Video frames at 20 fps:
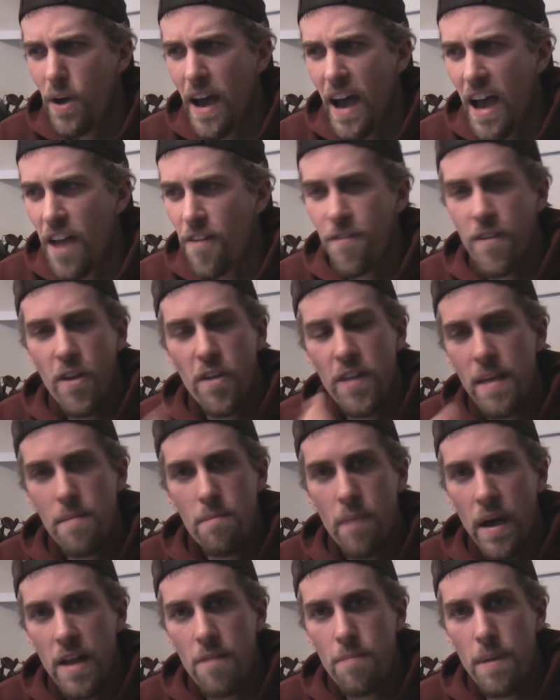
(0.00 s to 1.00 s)
but I feel they
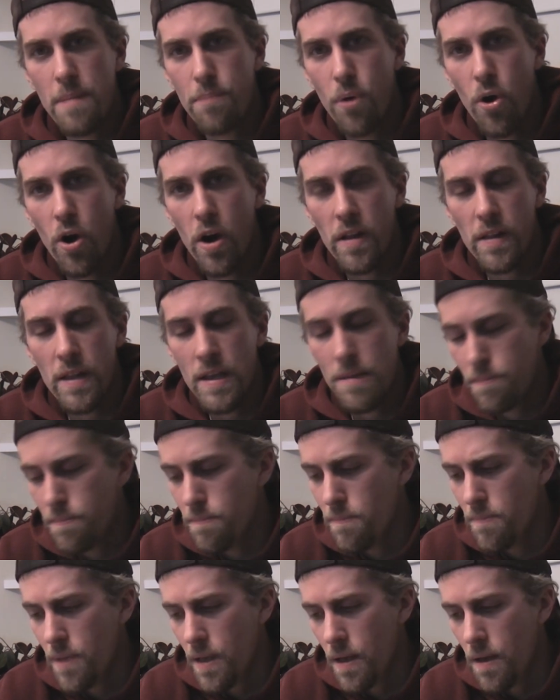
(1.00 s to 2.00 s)
might have been
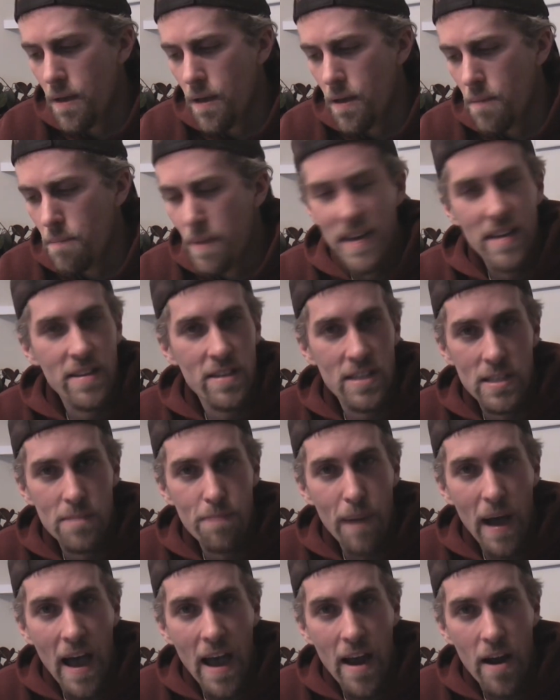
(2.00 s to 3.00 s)
partly uh, uh been
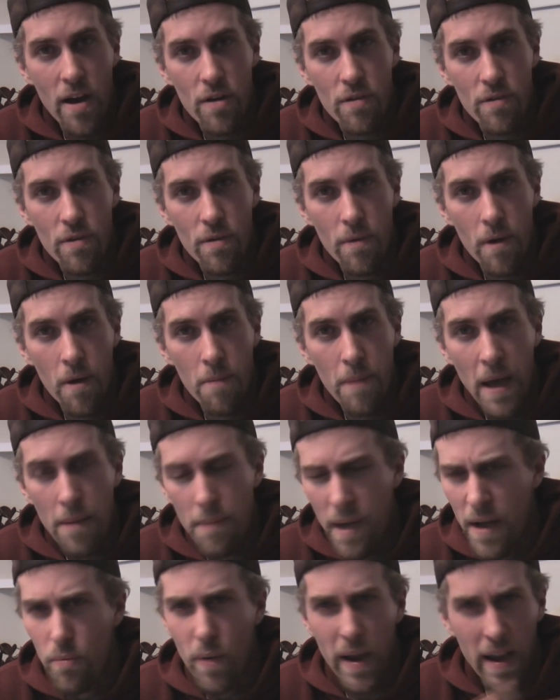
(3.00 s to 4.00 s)
inspired
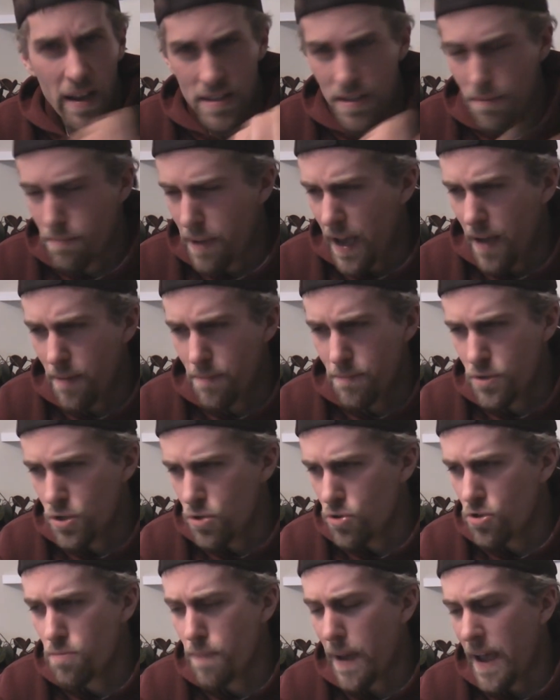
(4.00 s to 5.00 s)
about my rants about
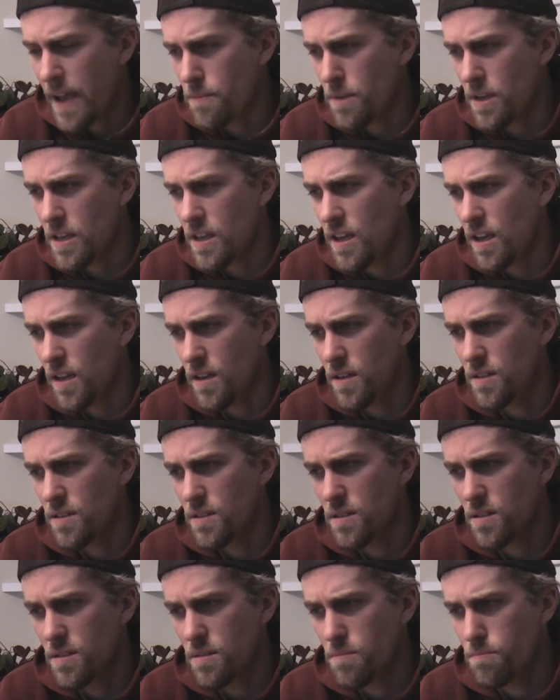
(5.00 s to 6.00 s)
douchebag McGee and
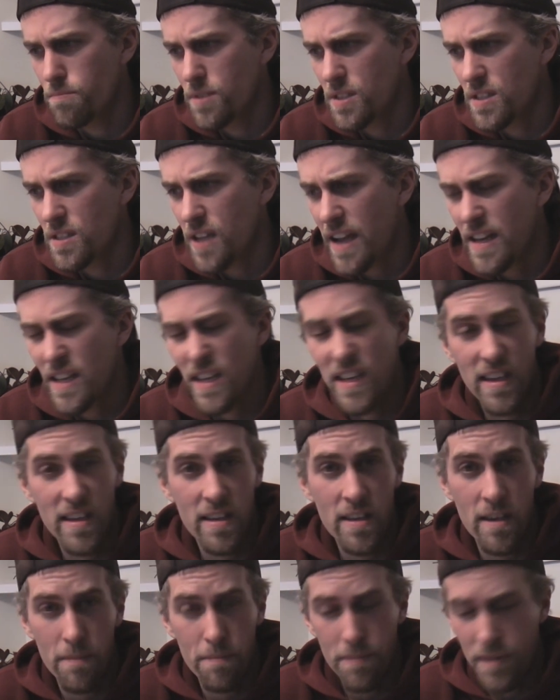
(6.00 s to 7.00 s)
his
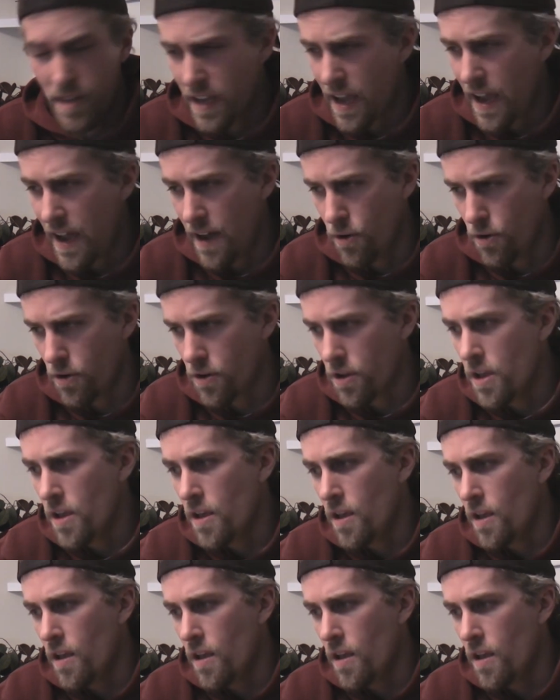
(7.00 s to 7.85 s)
sidekick Gimp the Coward.